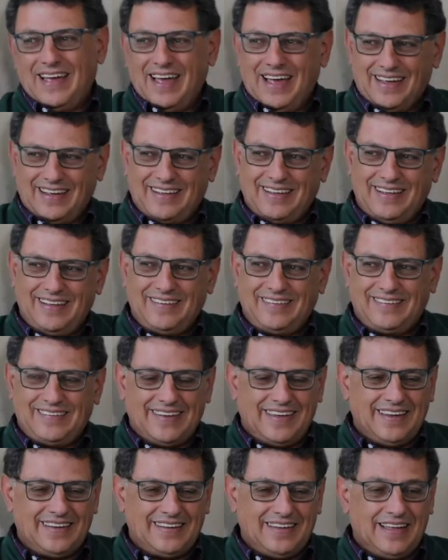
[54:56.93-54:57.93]
And he
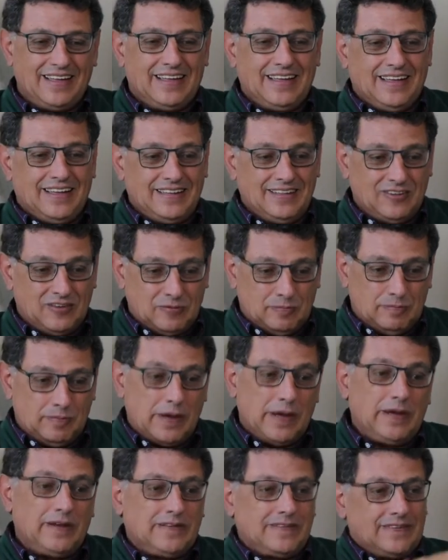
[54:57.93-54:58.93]
said,
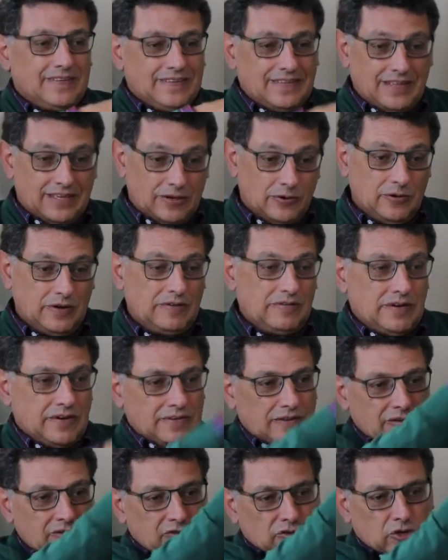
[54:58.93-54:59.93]
the universe
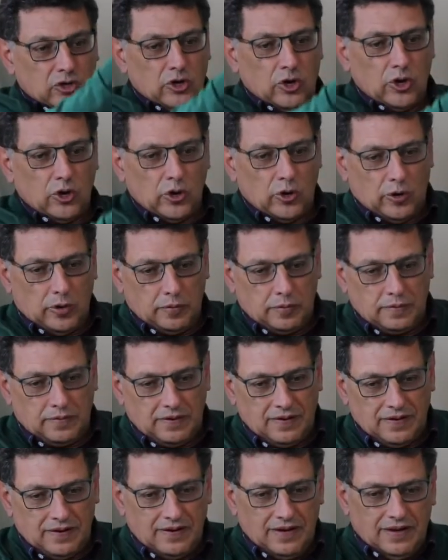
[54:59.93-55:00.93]
is curved,
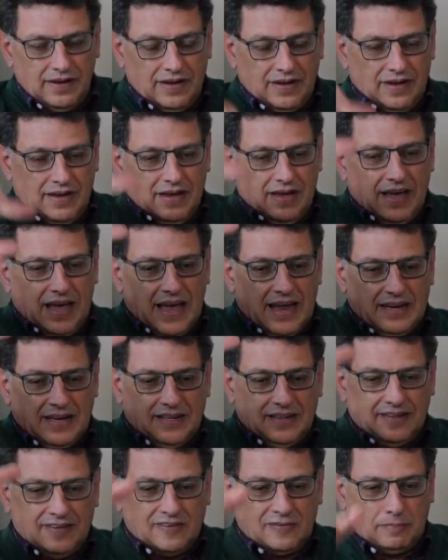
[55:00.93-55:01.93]
and in
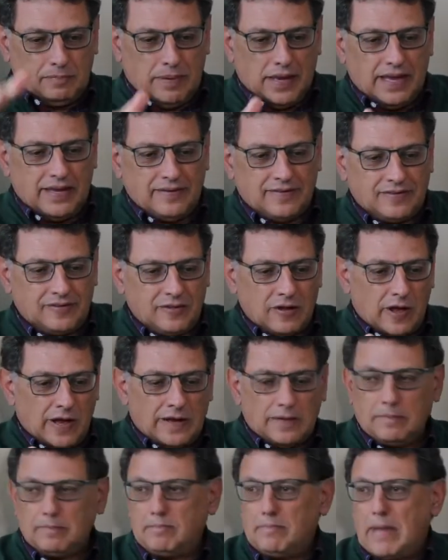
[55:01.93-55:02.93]
the
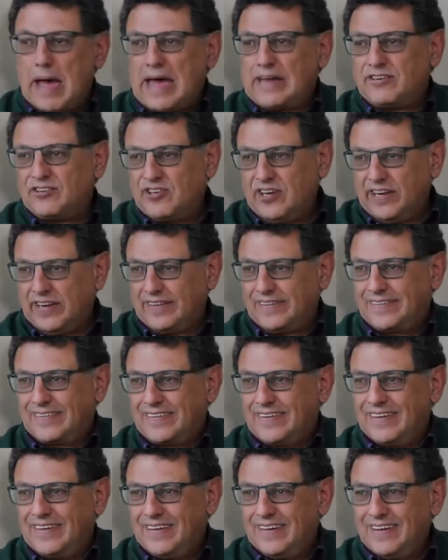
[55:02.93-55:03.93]
space-time matrix,
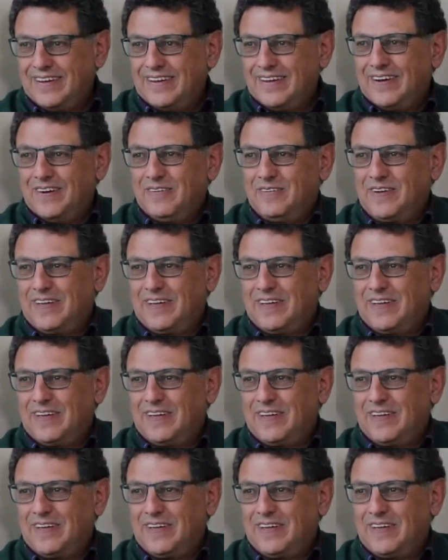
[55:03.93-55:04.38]
we